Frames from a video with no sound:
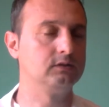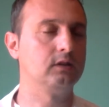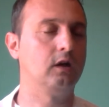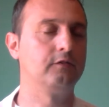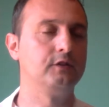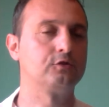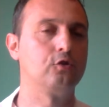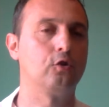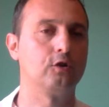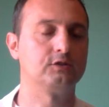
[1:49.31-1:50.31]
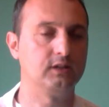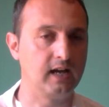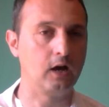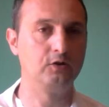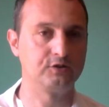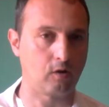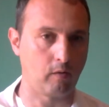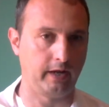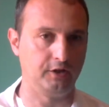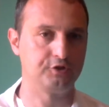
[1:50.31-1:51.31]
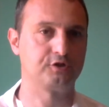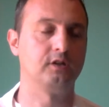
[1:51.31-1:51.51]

of this course and how it's arranged.